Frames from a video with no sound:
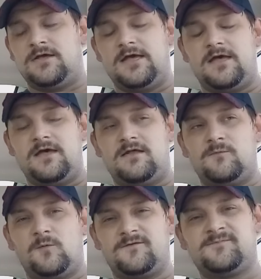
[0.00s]

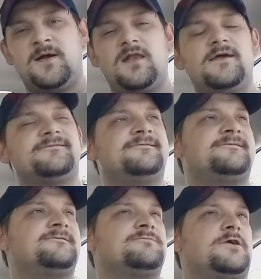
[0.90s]
And once my
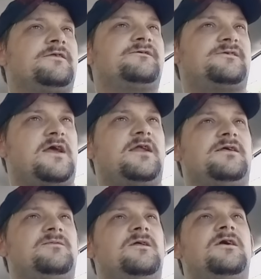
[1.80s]
license is
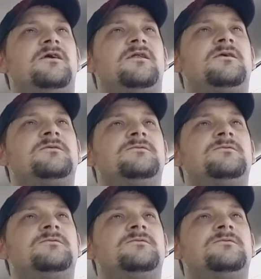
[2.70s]
reinstated, then